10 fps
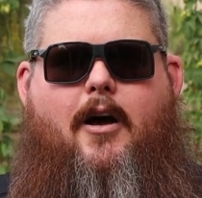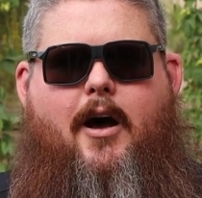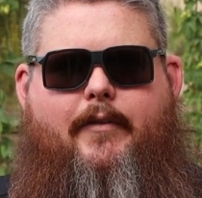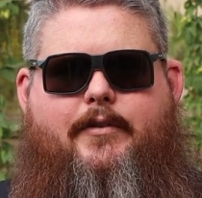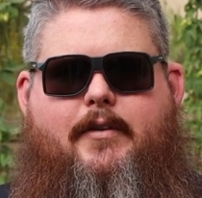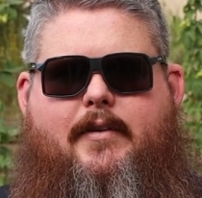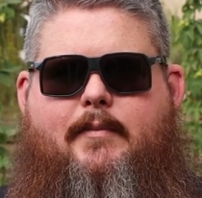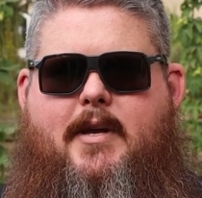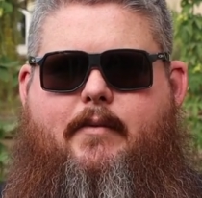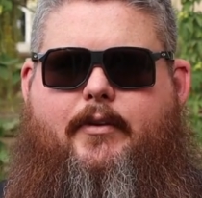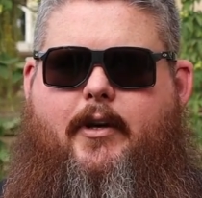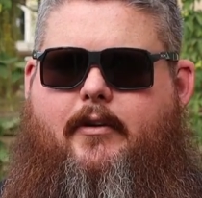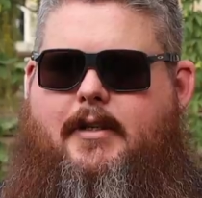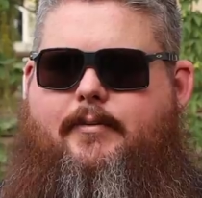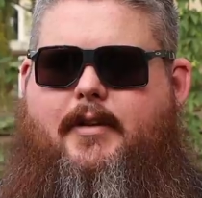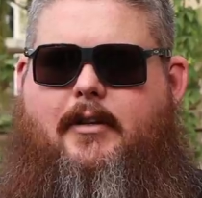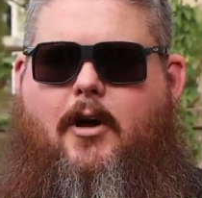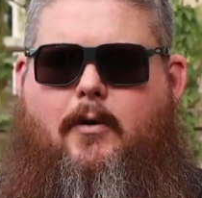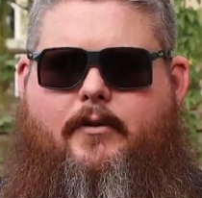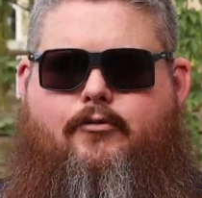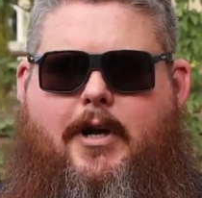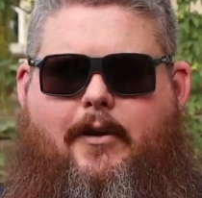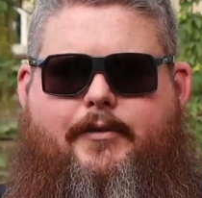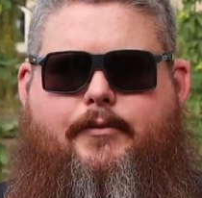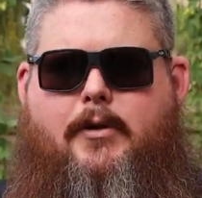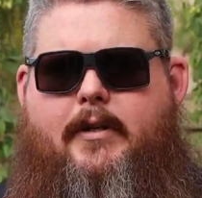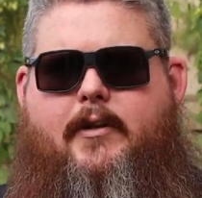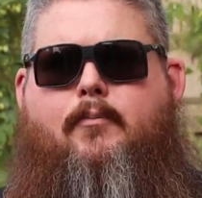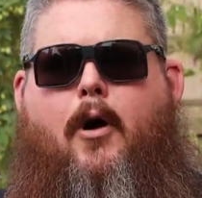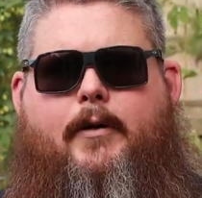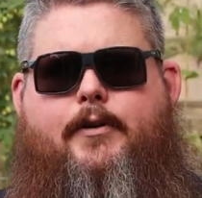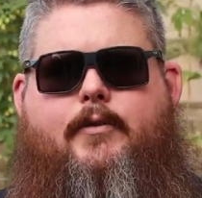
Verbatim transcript: Obviously, you can see being able to lift and lower this trellis is really its party